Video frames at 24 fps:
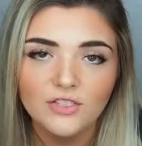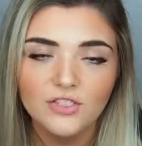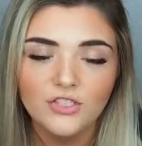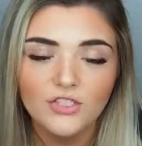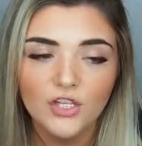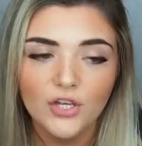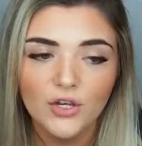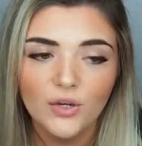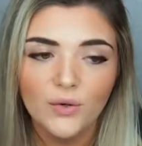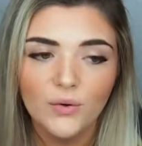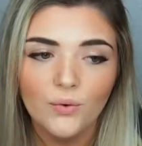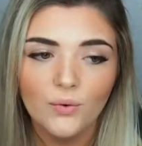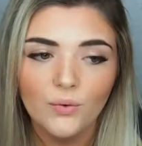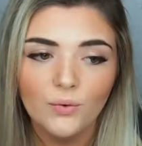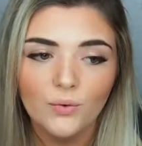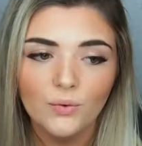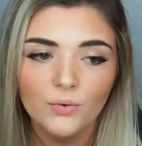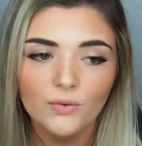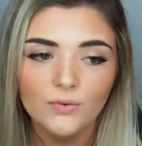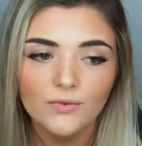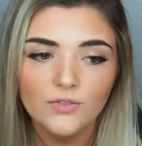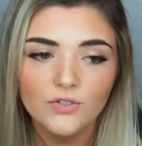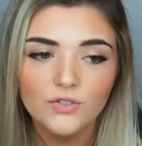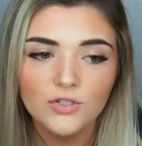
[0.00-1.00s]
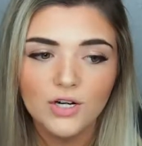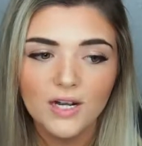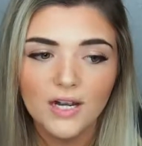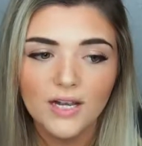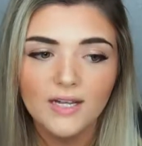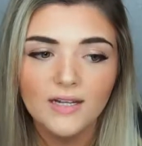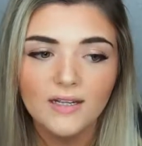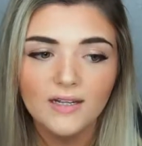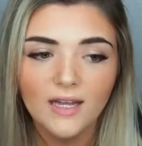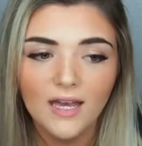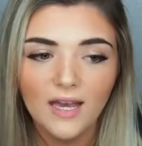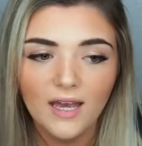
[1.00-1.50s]
So
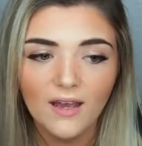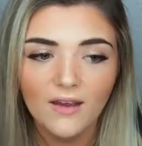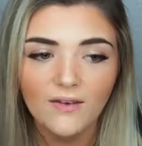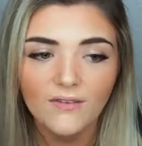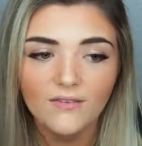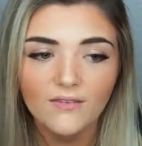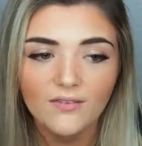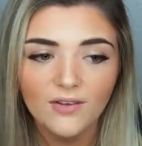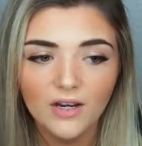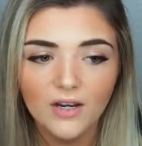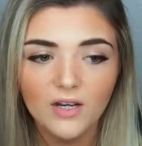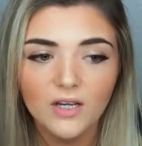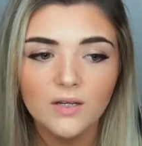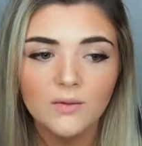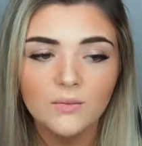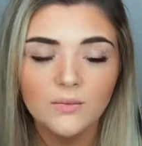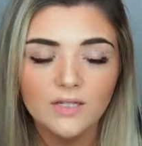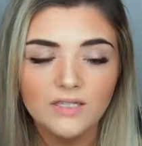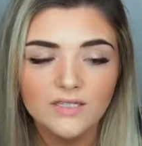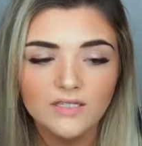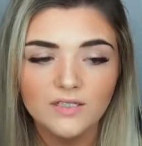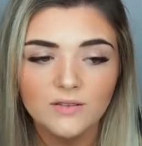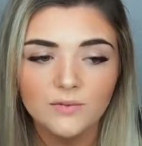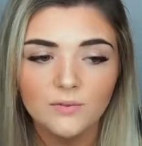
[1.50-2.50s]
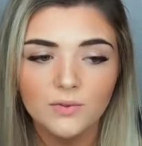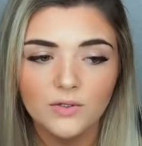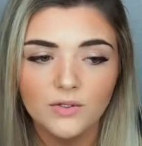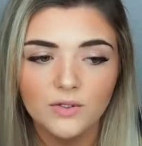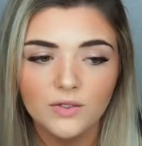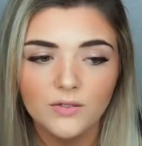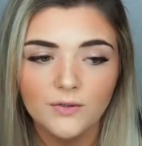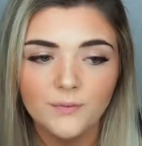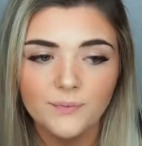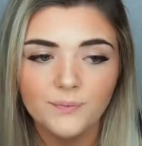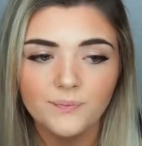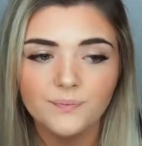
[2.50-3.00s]
try and have very
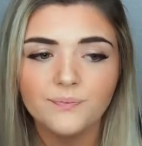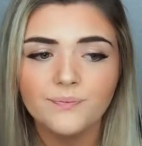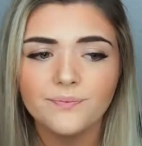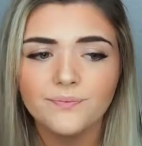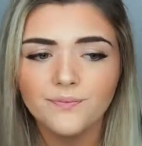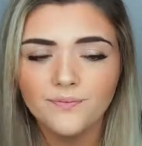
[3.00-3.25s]
reasonable